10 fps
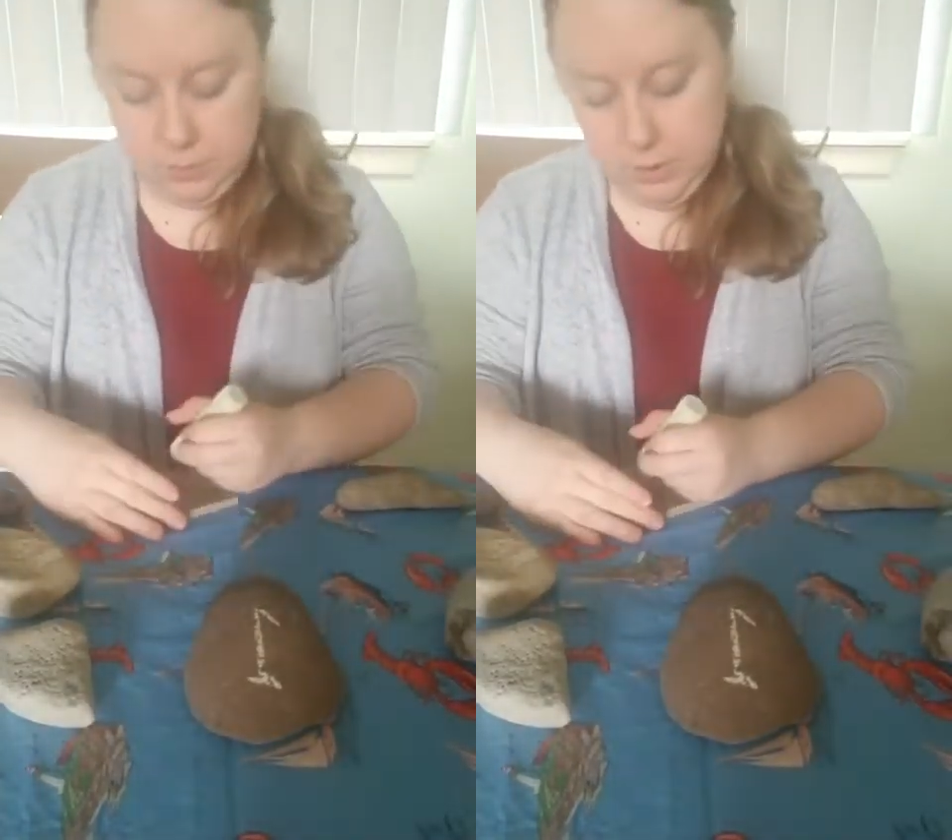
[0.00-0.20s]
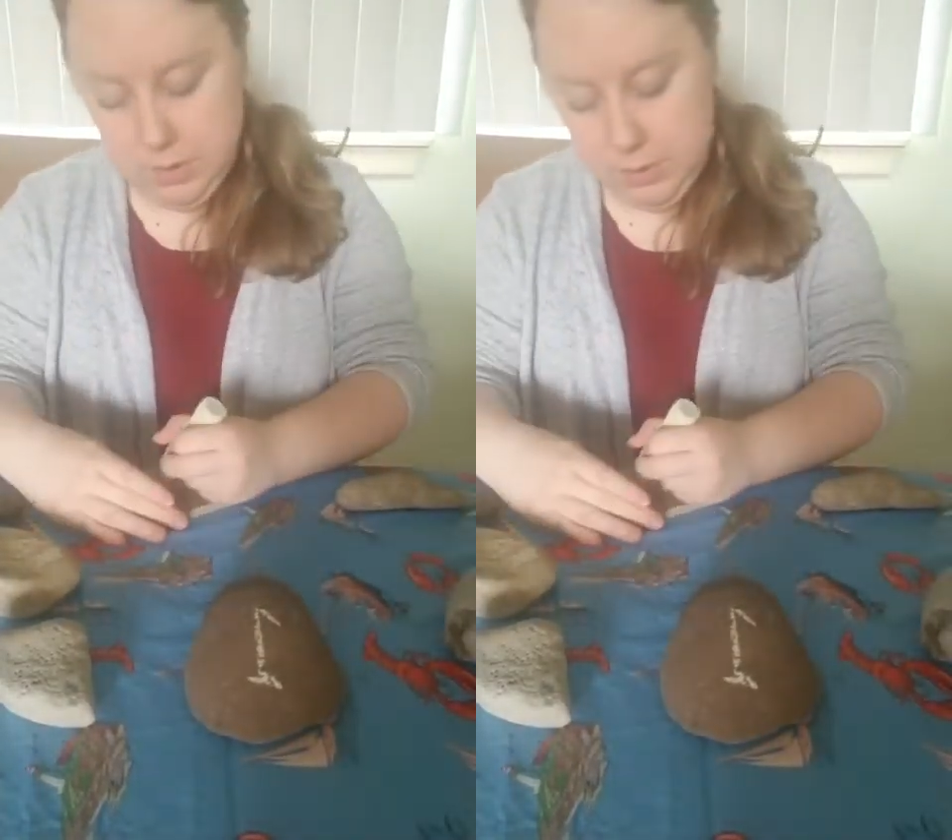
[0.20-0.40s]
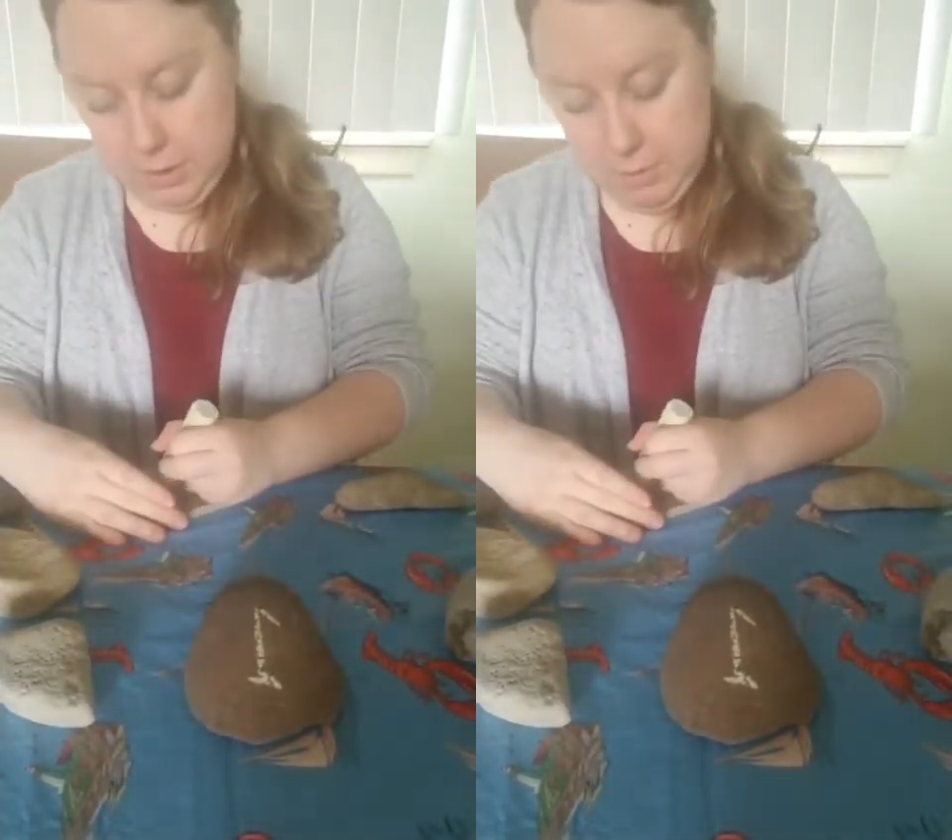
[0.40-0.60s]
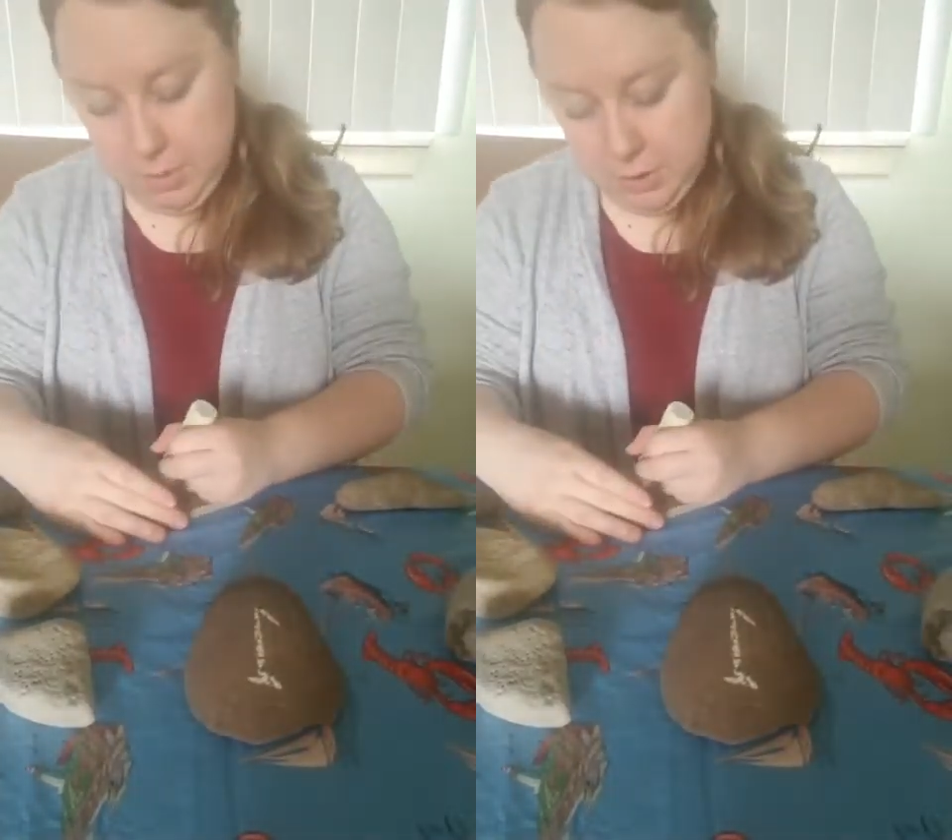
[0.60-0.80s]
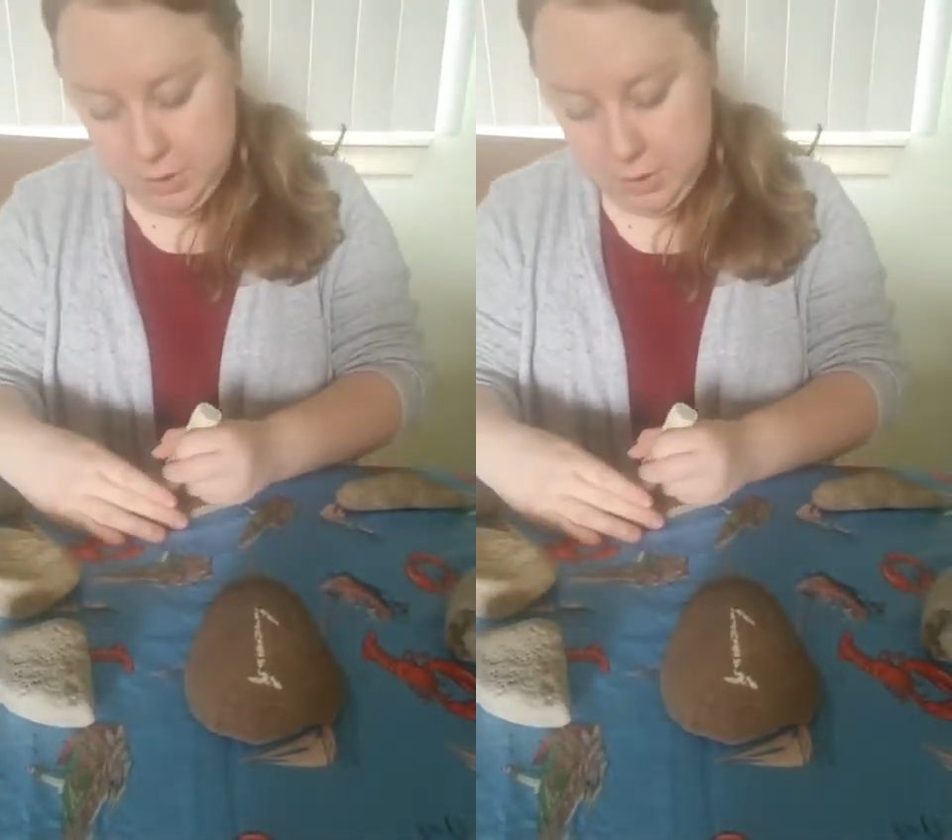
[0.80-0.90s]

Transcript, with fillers: This one can be a